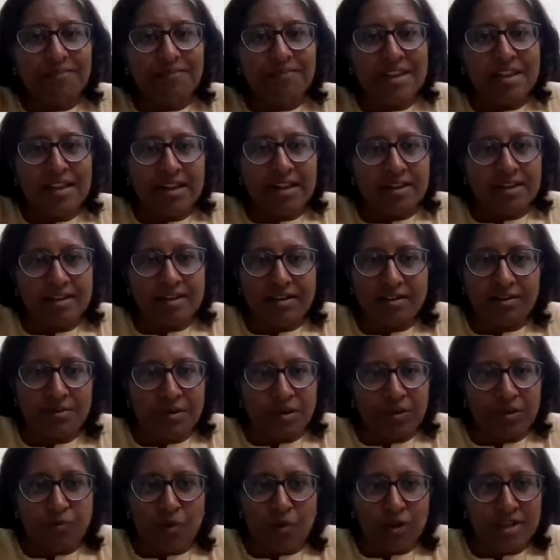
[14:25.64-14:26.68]

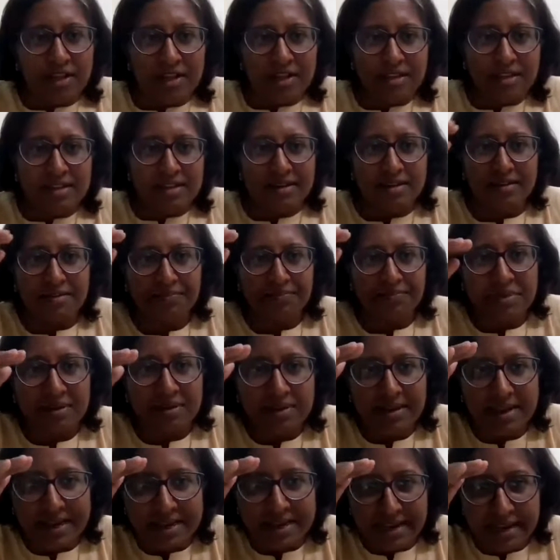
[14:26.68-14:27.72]
level, what are the
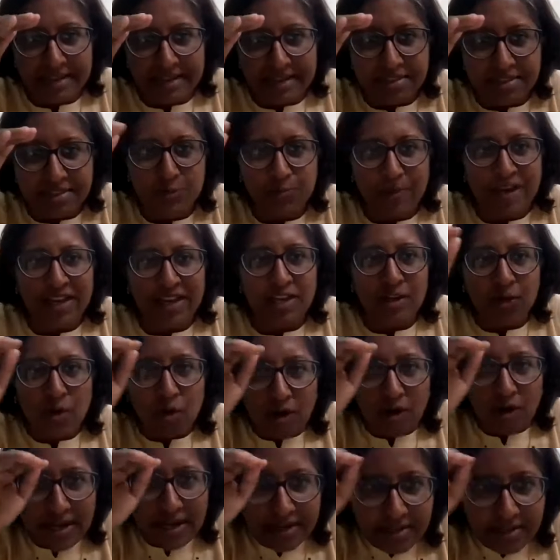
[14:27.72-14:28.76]
like at the spinal
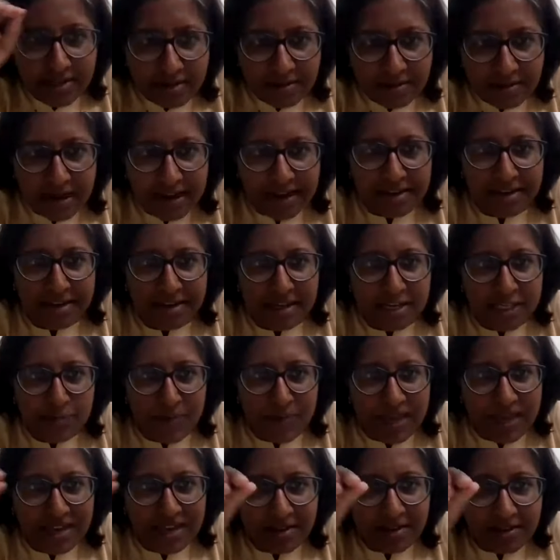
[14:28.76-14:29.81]
cord, at the anterior
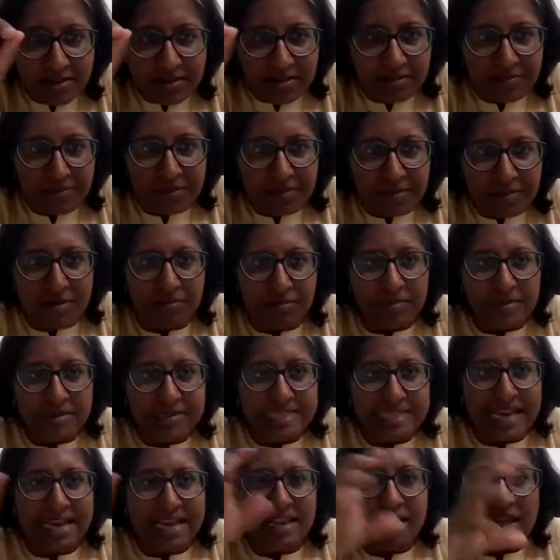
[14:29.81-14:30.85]
spinal
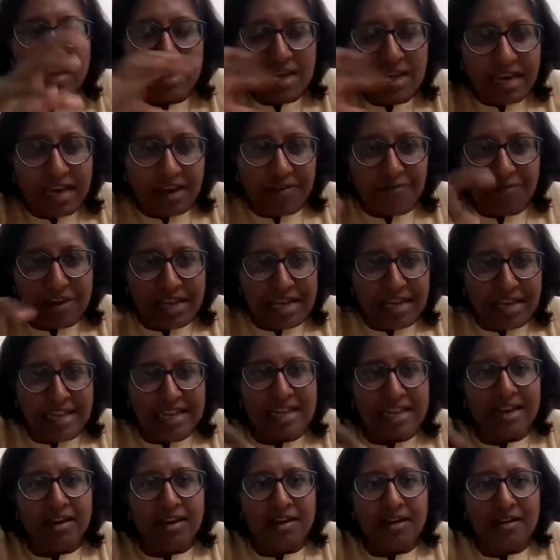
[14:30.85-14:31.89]
cell,
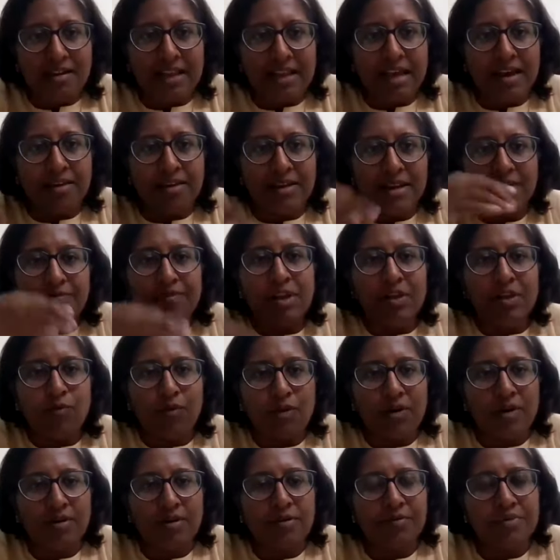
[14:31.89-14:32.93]
every
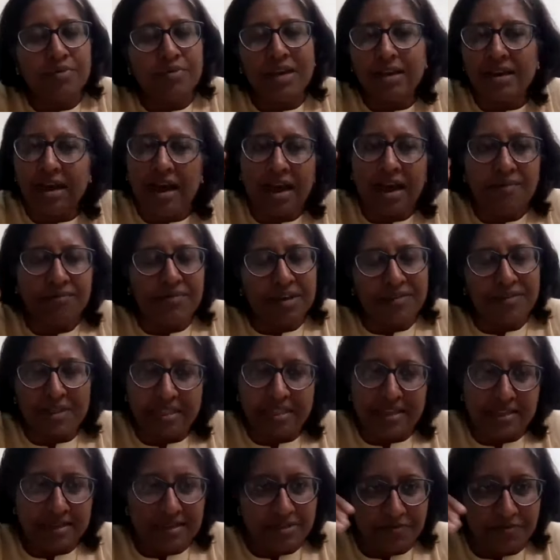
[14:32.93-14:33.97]
level I have
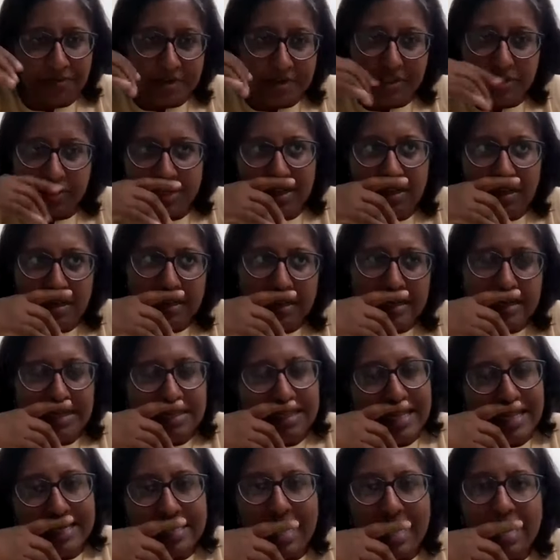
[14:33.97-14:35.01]
given the differential
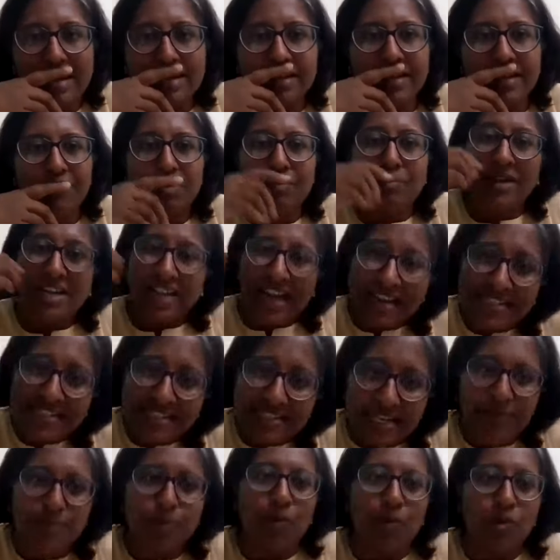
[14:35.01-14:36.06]
that I had given, but I
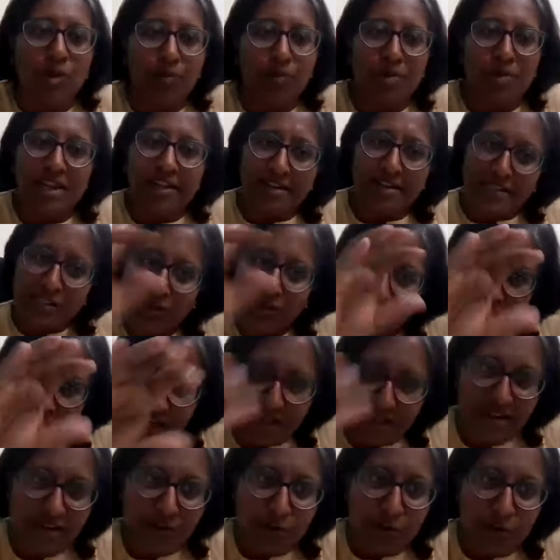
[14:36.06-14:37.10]
said poliomyelitis, so
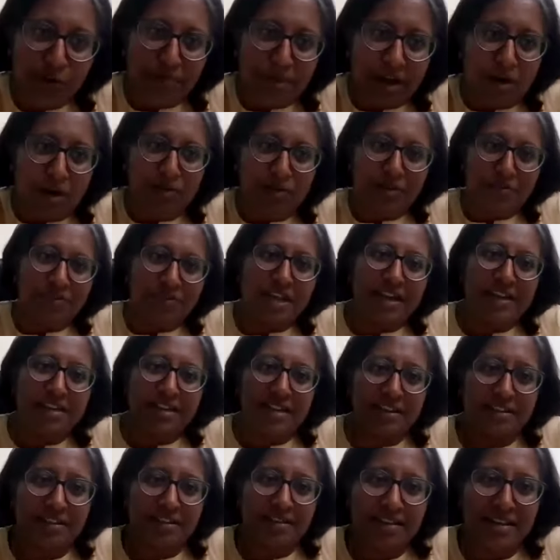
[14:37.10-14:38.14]
he took me out of that
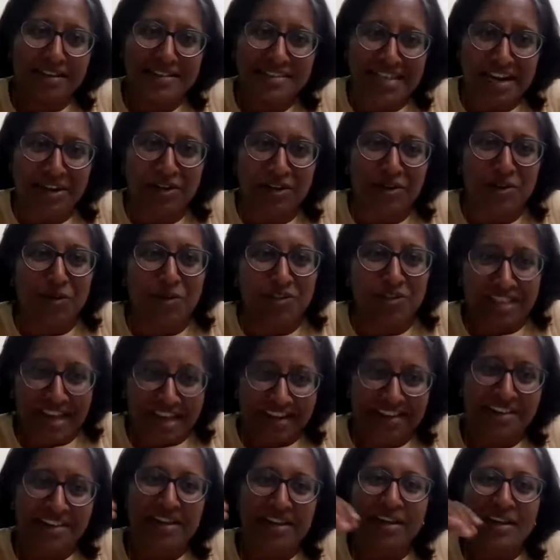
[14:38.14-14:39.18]
and he started on
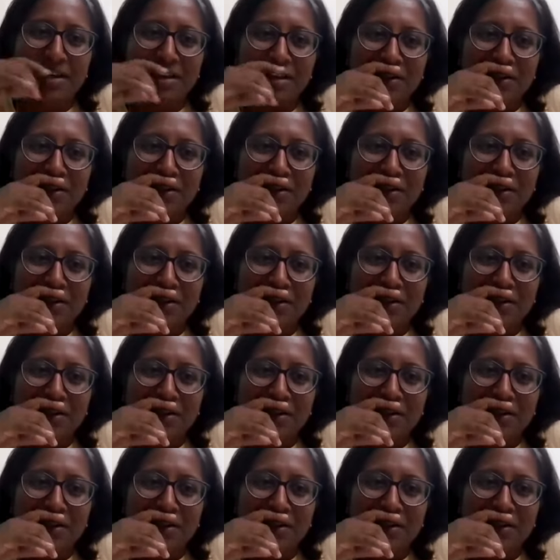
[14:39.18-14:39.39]
that.